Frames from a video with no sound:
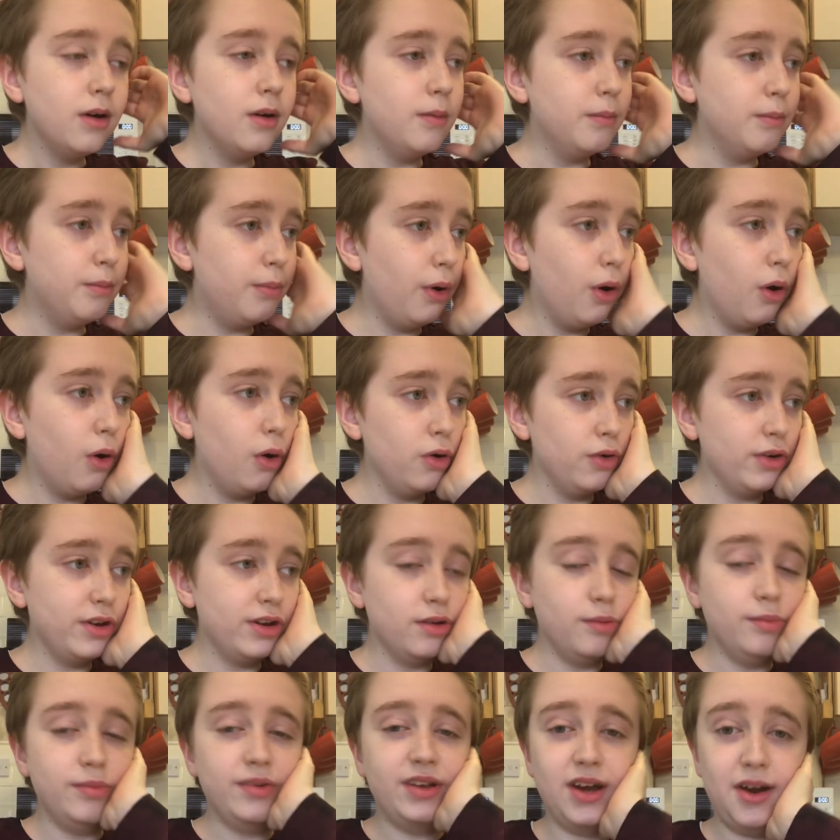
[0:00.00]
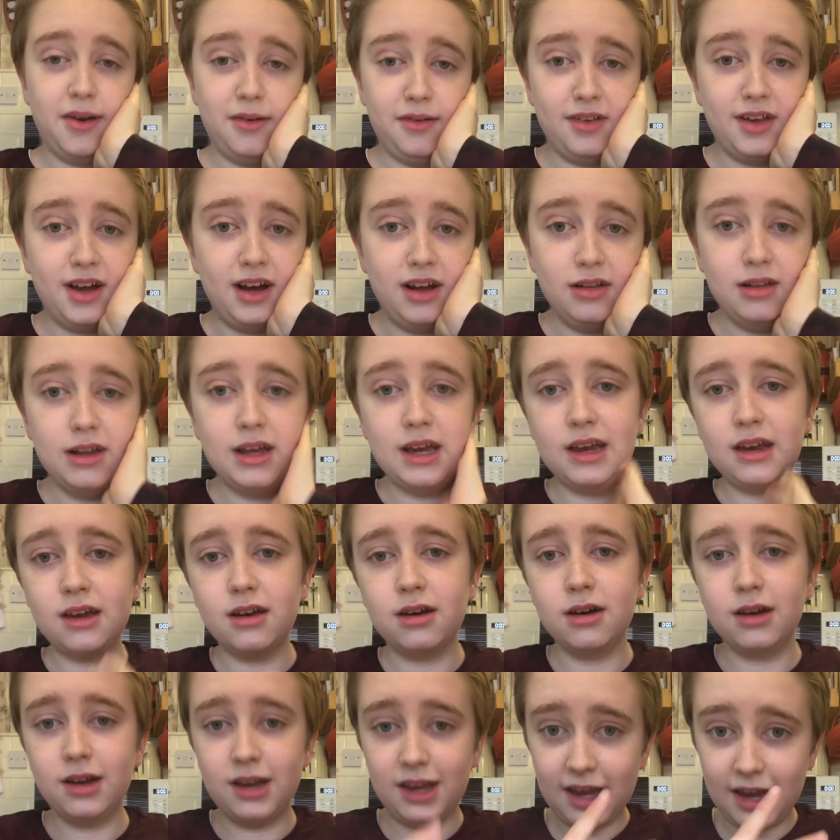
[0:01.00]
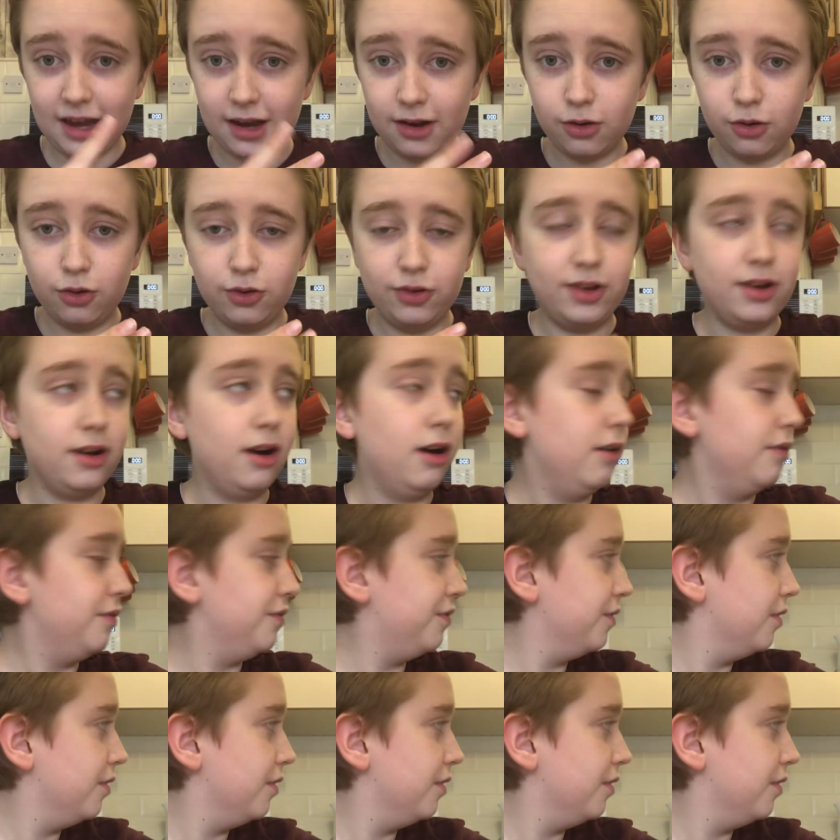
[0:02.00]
But sometimes that link can get cut off.